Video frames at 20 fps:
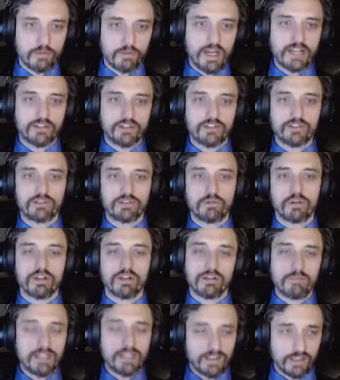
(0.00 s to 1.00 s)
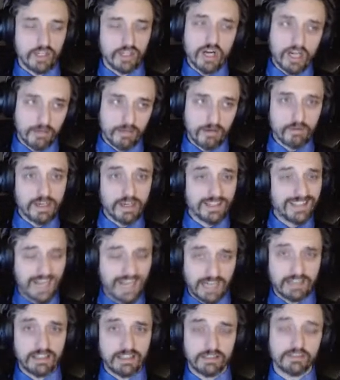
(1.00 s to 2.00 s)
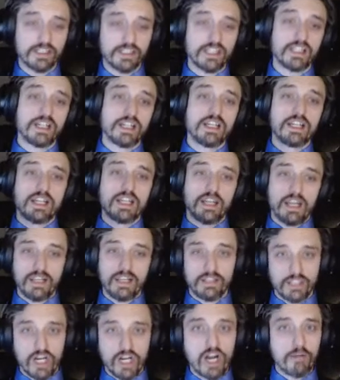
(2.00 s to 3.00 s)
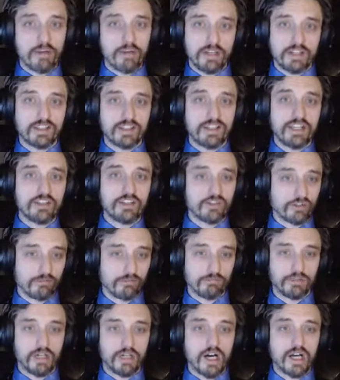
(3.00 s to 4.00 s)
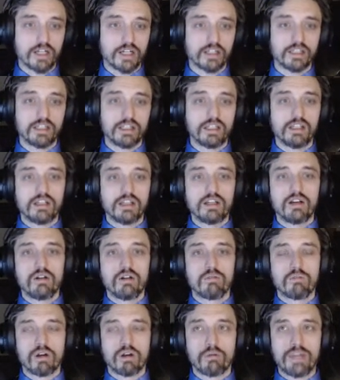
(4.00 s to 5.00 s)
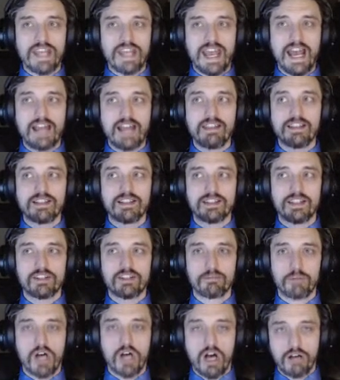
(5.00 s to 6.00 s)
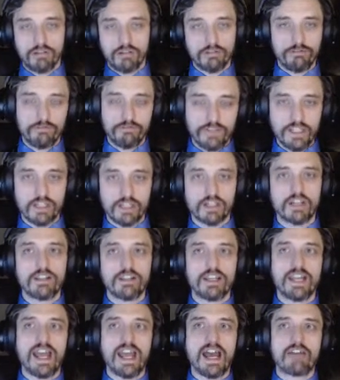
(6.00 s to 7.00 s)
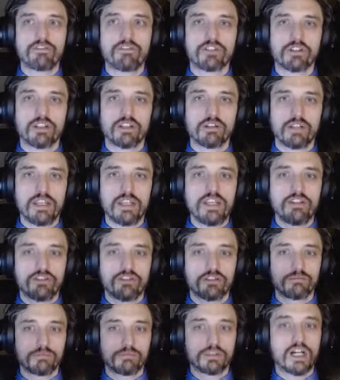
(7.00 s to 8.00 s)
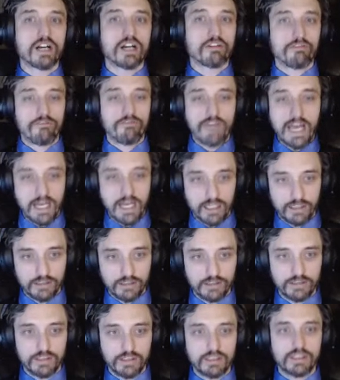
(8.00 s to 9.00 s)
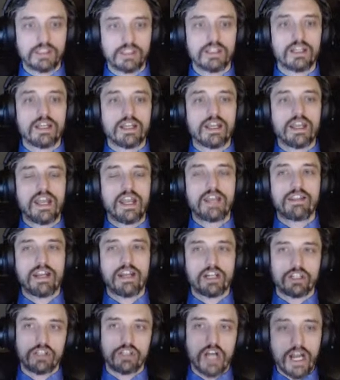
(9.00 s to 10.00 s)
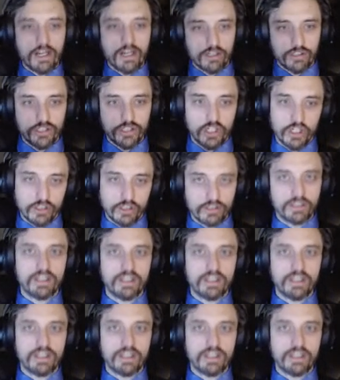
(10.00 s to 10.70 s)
West or the mixed economy West, technically, and the communist Eastern Bloc where we had this this pall of fear, and then after the Eastern Bloc fell, and that Iron Curtain